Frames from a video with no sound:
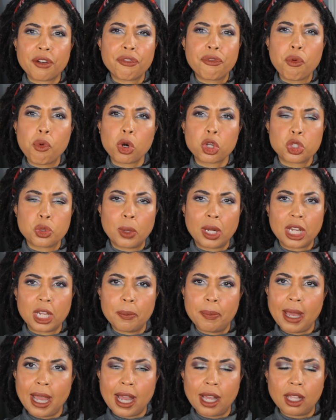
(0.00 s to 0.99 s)
four
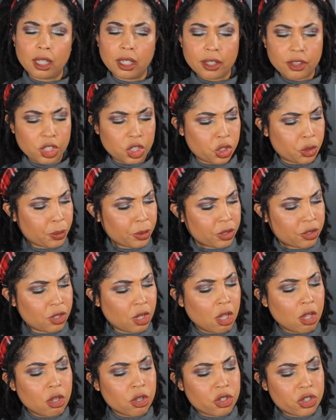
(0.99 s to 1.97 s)
twenty palette. This was
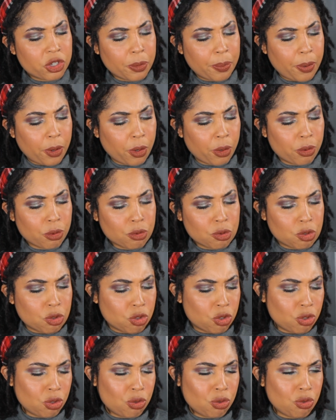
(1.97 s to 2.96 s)
supposed
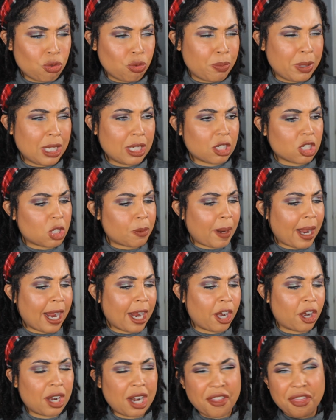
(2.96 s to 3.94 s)
to be
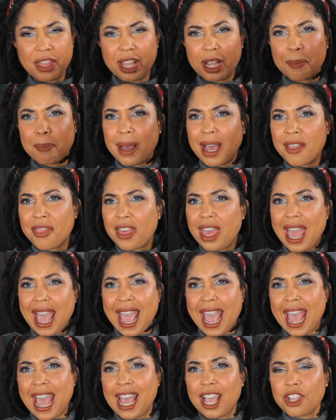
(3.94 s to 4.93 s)
inspired, I think, by the
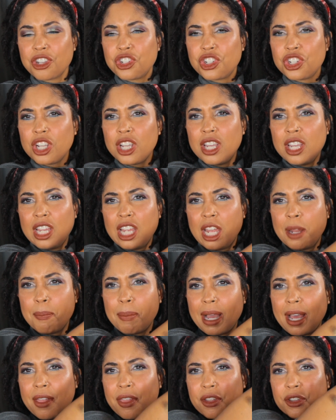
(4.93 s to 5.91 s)
ash and
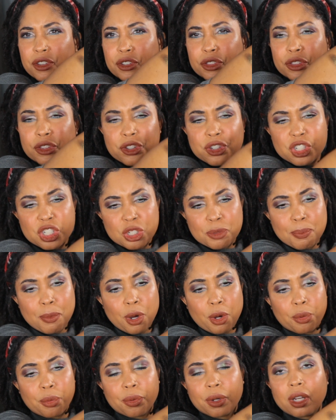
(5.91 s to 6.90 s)
by the, the
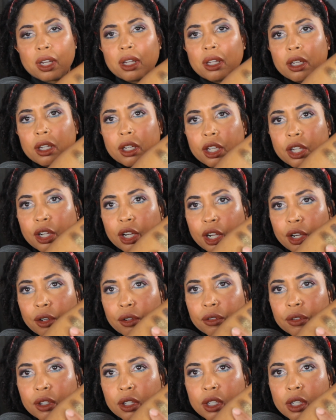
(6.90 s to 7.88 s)
smoke, you
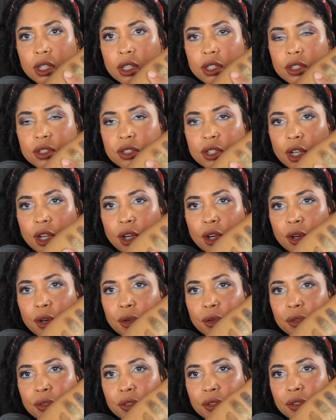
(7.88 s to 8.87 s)
know?
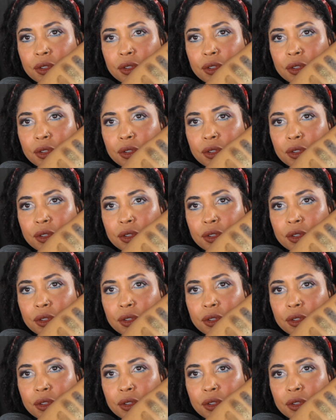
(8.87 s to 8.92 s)
So,